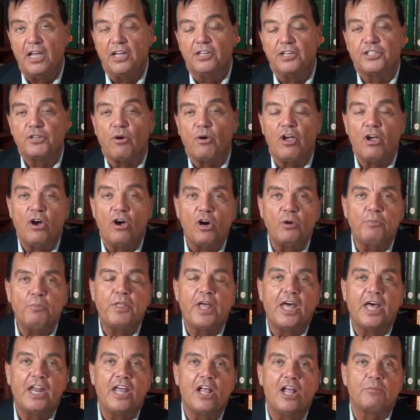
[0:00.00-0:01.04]
So I hope
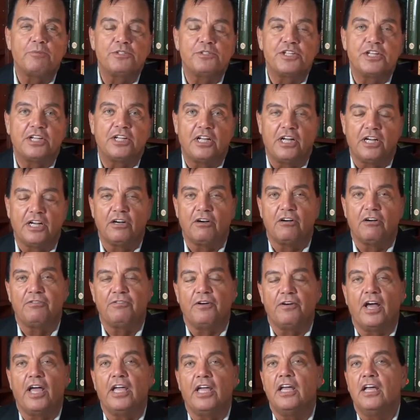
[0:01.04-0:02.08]
that helps to
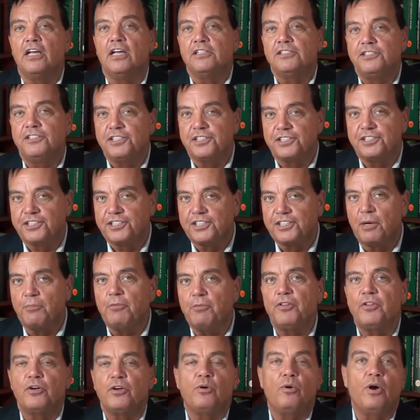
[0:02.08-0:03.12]
clarify just some
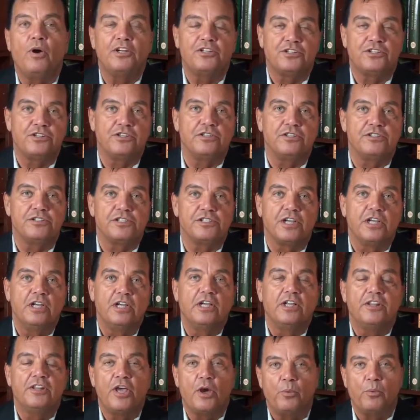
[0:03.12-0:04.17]
of the questions
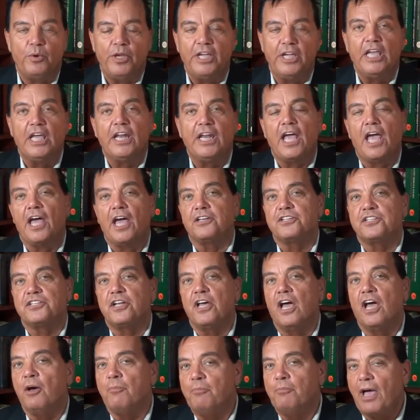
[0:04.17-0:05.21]
that we get asked
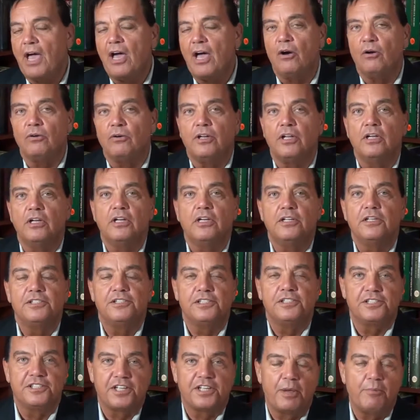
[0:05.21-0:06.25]
about
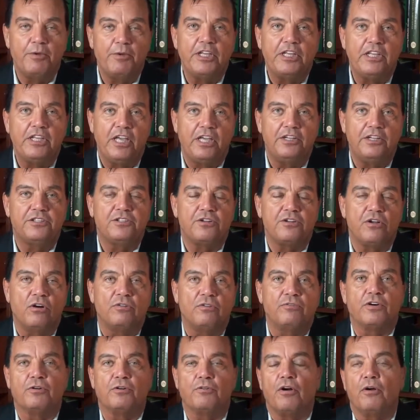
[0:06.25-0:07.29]
systemic yeast
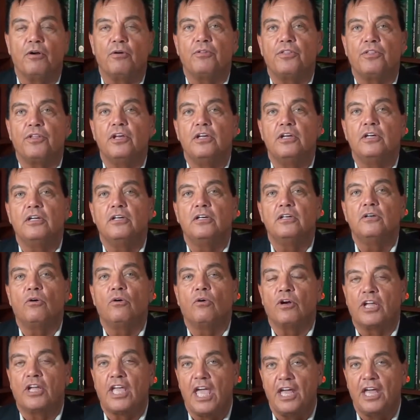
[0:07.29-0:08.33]
overgrowth,
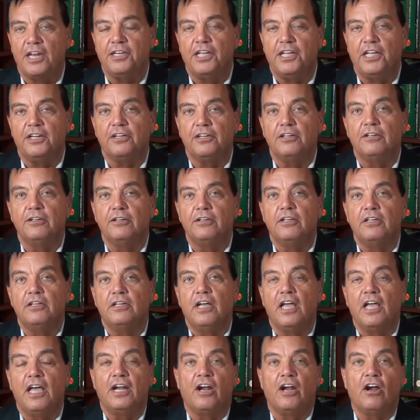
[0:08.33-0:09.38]
or Candida,
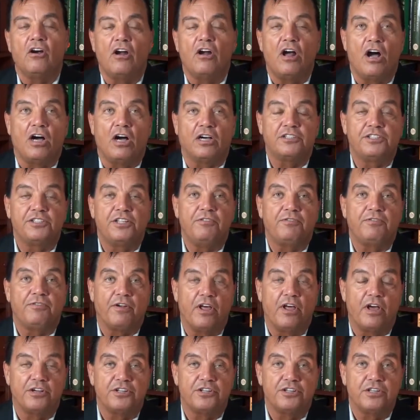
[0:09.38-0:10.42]
and our
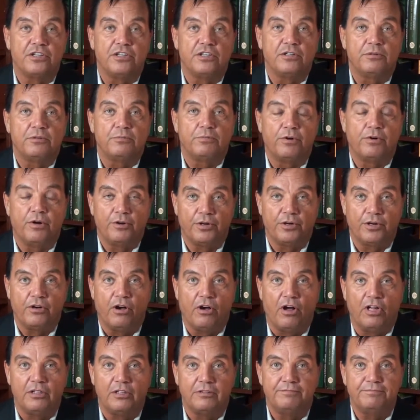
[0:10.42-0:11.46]
OxyFlush
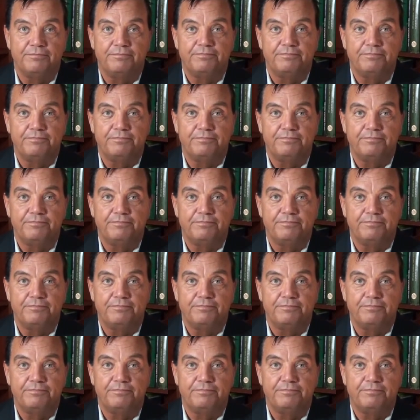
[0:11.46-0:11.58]
protocol.